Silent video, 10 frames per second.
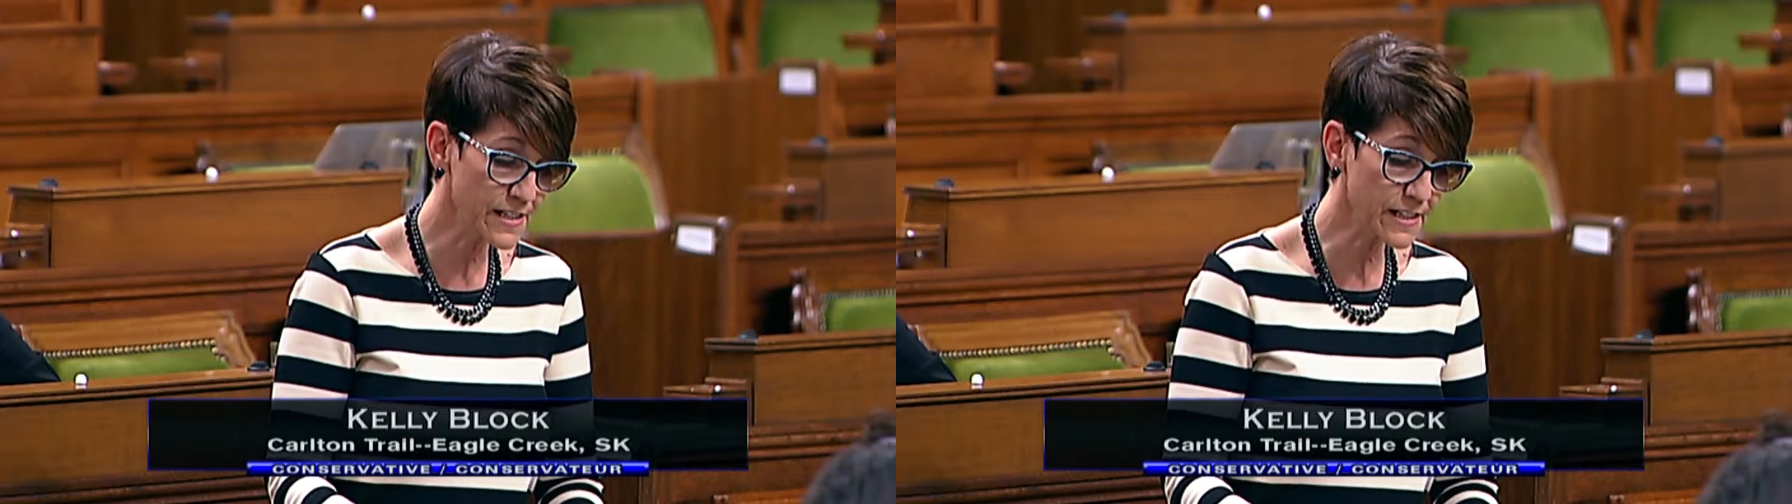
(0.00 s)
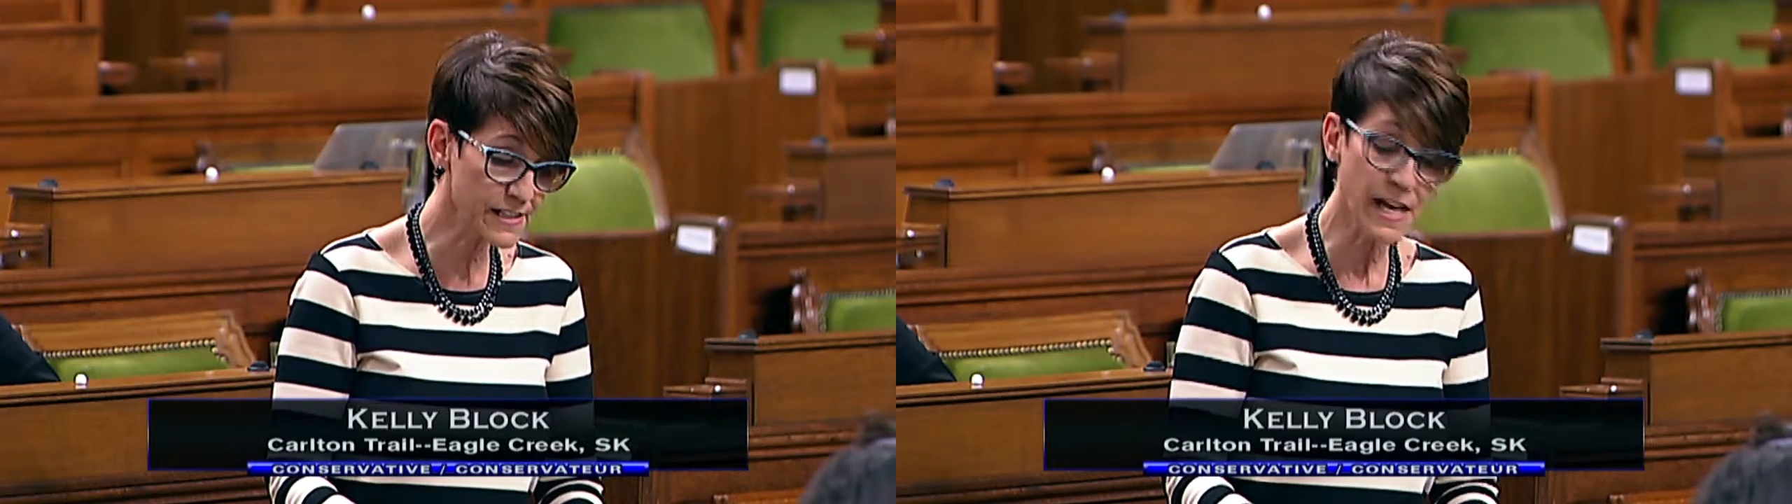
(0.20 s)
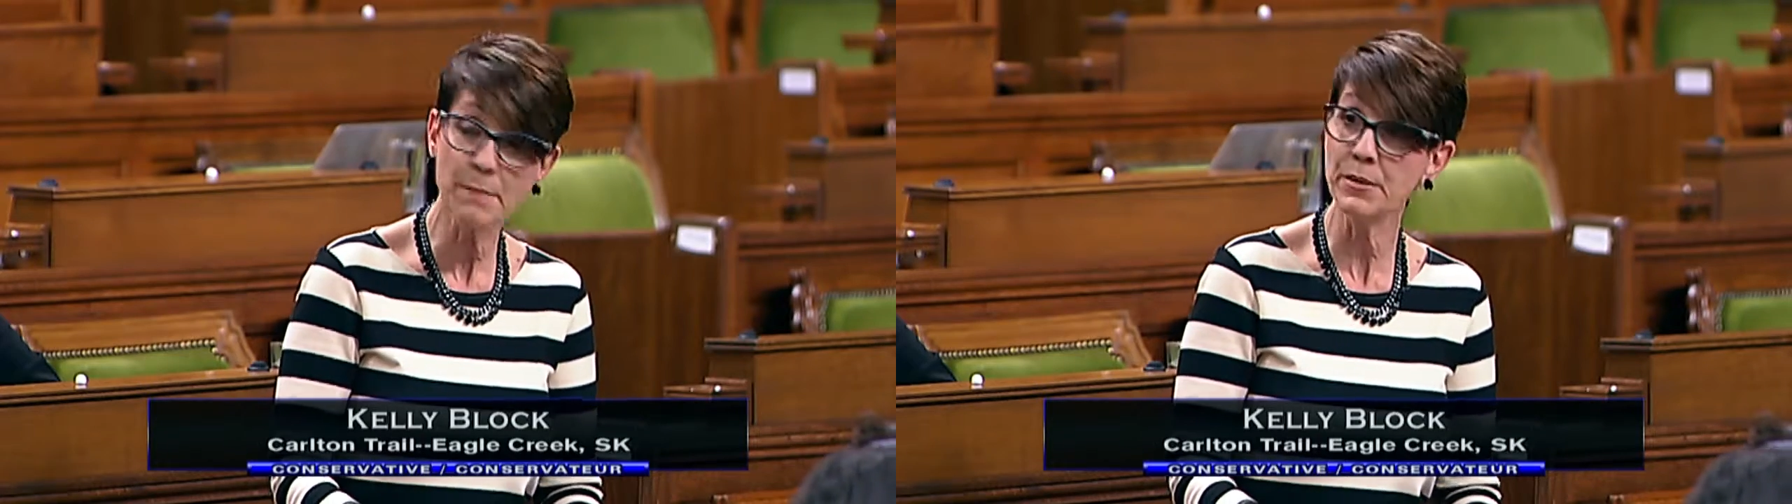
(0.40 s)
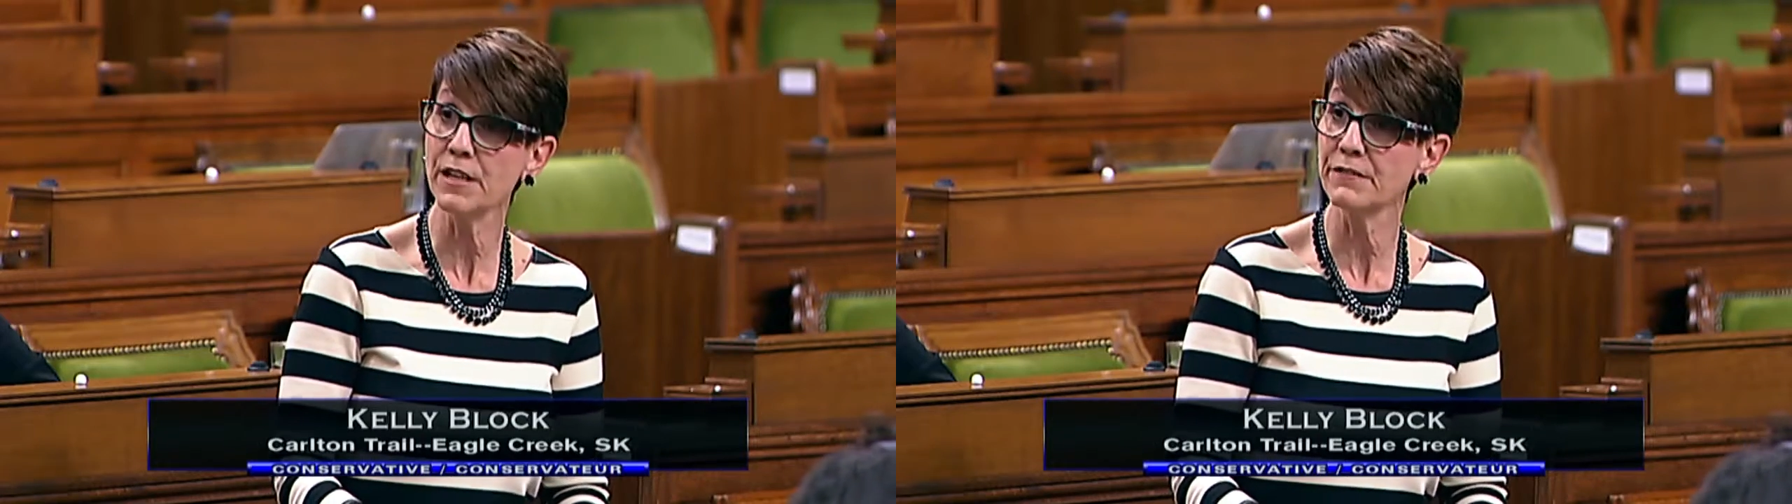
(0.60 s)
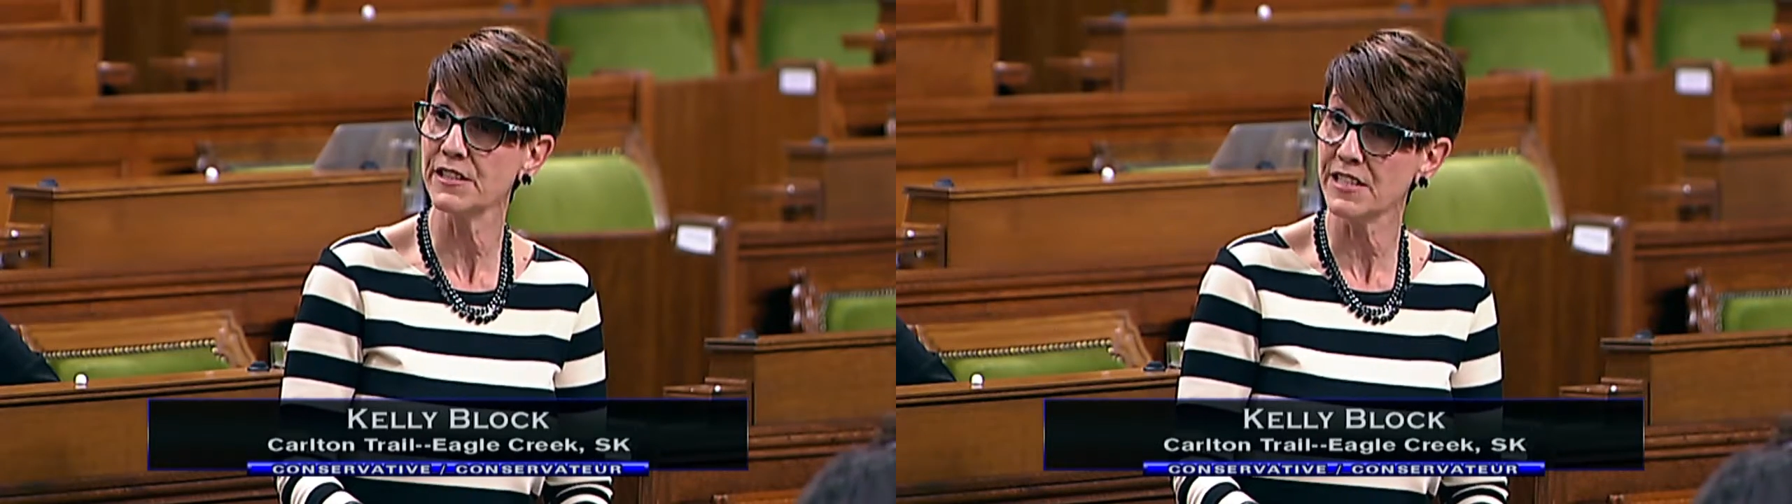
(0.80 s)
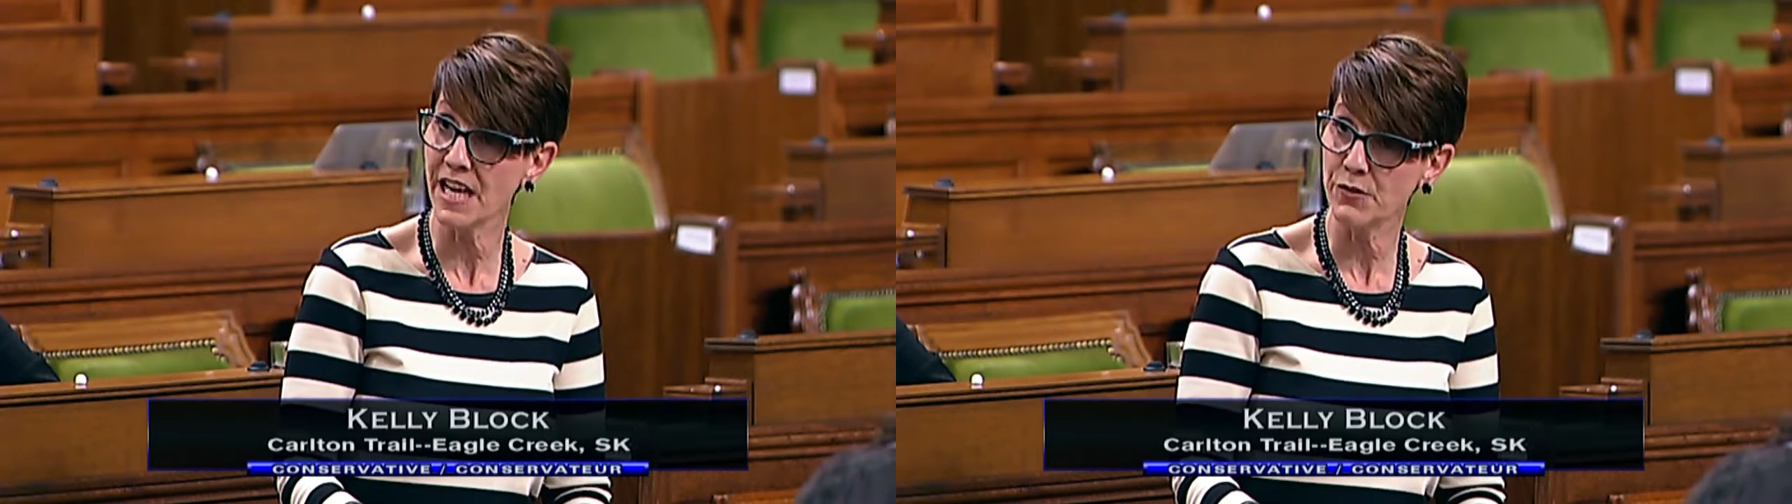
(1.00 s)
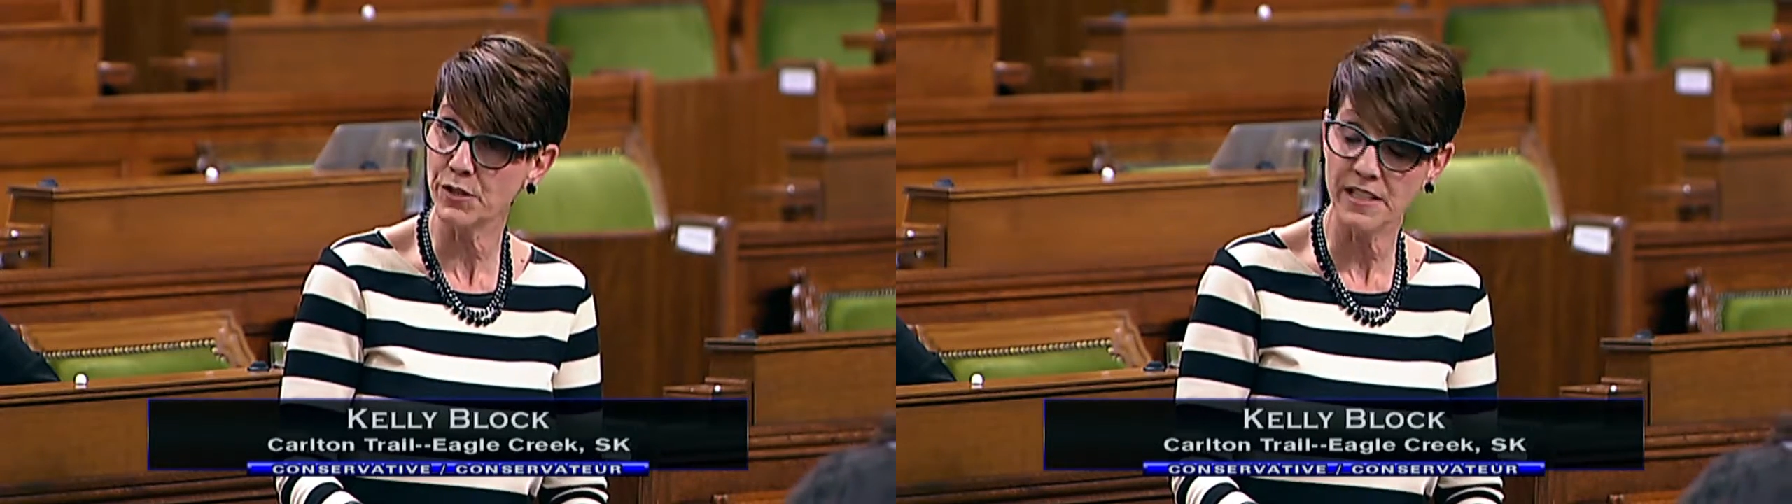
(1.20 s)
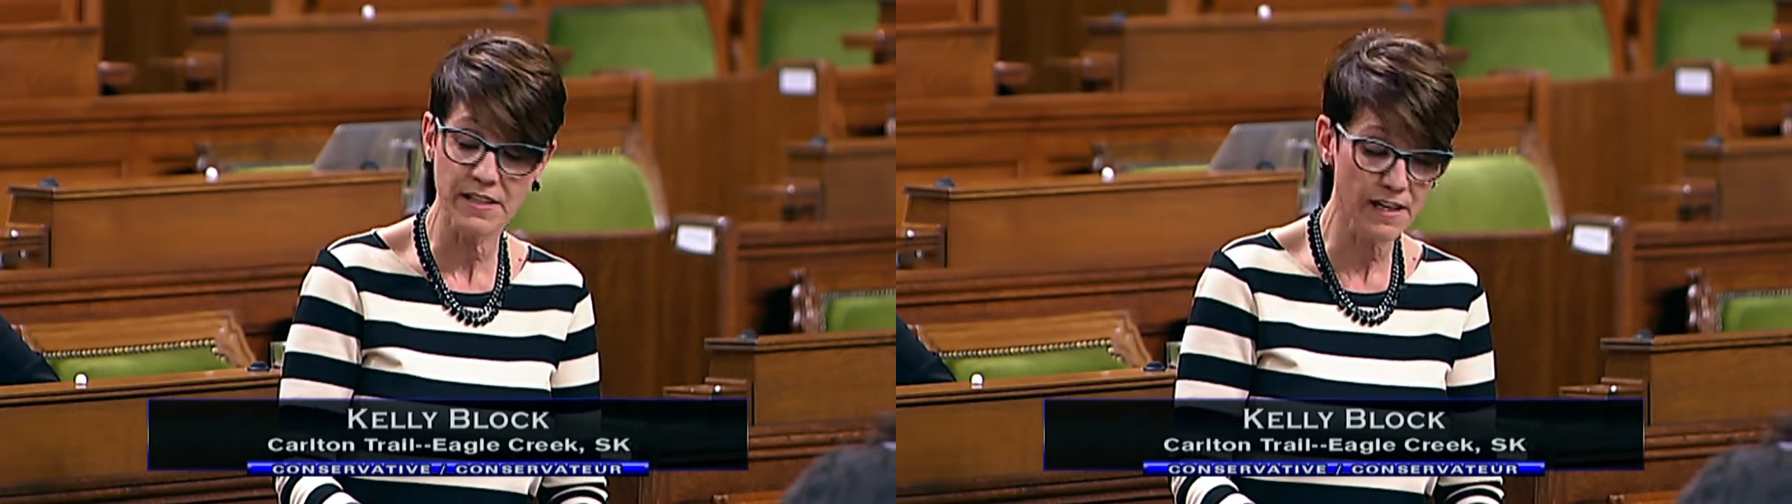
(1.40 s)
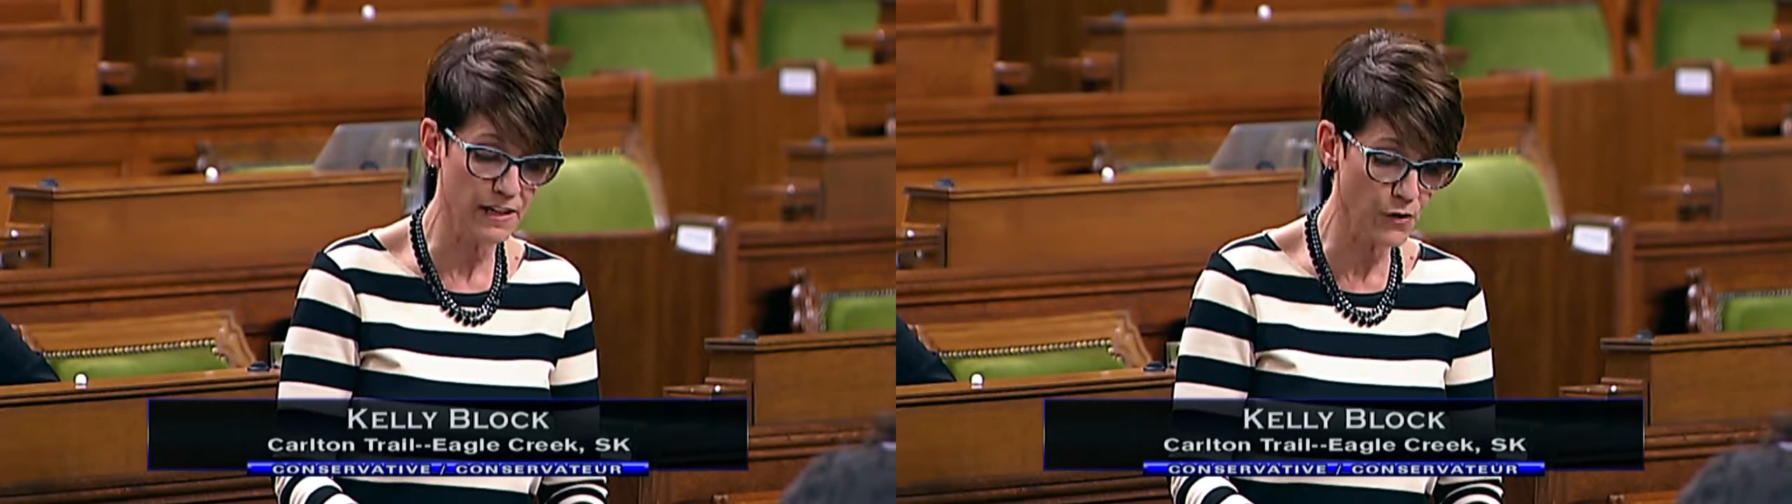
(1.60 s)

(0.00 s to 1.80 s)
His example of integrity